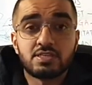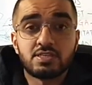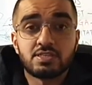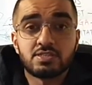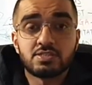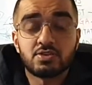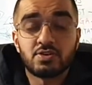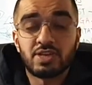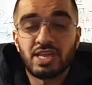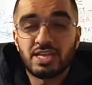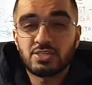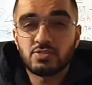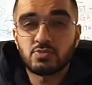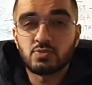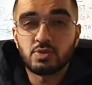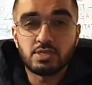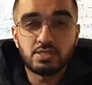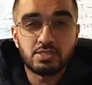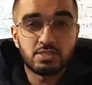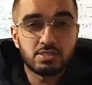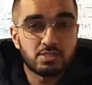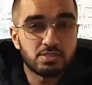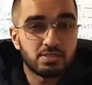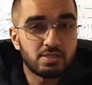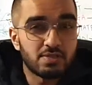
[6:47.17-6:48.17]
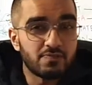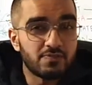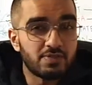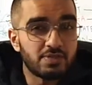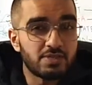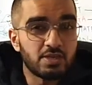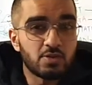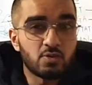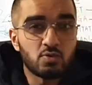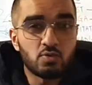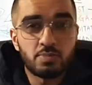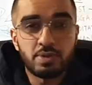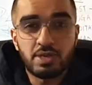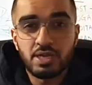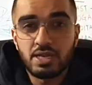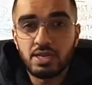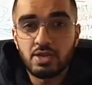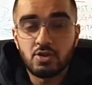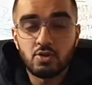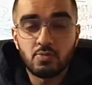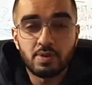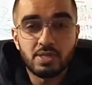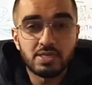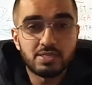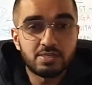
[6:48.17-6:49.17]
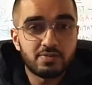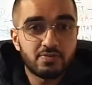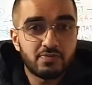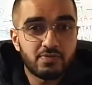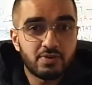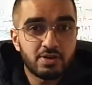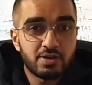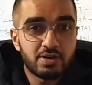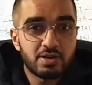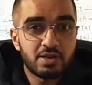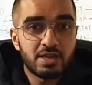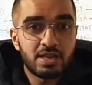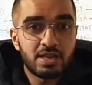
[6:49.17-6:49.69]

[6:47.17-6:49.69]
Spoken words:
so next week's video will be a little bit different,